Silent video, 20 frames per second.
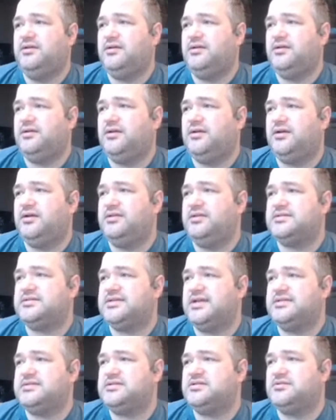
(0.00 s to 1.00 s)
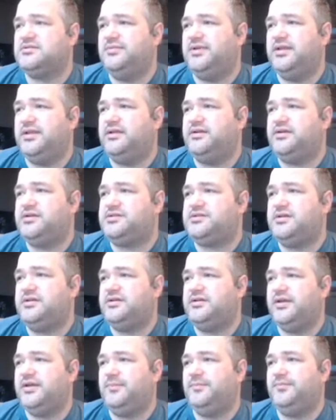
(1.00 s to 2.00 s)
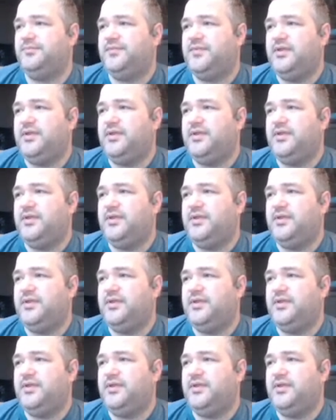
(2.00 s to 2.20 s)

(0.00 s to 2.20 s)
This should be an integer. Yep.